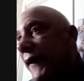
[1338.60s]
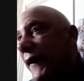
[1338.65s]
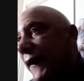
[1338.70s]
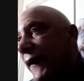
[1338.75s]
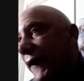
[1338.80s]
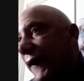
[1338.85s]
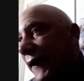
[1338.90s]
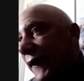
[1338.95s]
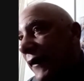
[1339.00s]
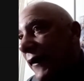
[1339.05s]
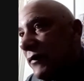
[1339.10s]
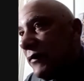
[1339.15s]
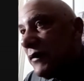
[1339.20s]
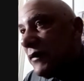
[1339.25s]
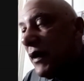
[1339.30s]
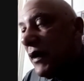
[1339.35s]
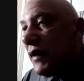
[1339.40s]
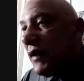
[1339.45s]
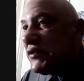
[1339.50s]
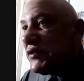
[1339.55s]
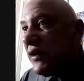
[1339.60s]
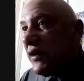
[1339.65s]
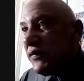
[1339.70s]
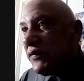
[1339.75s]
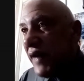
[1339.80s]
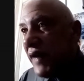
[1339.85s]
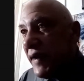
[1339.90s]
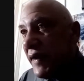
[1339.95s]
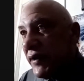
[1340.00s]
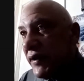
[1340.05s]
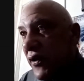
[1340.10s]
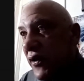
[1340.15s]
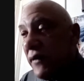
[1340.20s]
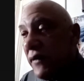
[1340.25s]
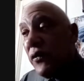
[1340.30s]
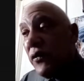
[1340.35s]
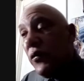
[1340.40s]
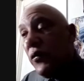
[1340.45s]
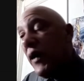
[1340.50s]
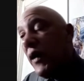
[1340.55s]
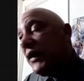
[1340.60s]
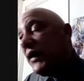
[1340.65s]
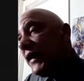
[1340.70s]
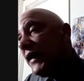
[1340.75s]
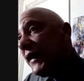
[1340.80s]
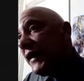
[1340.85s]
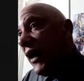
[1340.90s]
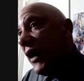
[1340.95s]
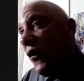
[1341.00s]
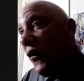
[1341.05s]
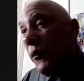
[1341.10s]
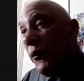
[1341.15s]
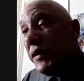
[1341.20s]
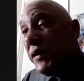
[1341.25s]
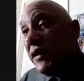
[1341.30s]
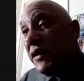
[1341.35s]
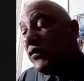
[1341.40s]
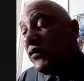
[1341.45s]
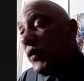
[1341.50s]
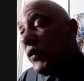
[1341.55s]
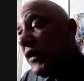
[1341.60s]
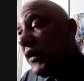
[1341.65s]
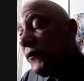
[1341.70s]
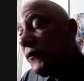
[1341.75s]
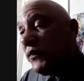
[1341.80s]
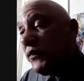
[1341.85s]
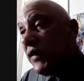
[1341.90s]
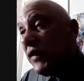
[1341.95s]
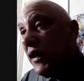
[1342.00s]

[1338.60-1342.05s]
And Jeff Saturday got him, who I like. I hope he does well.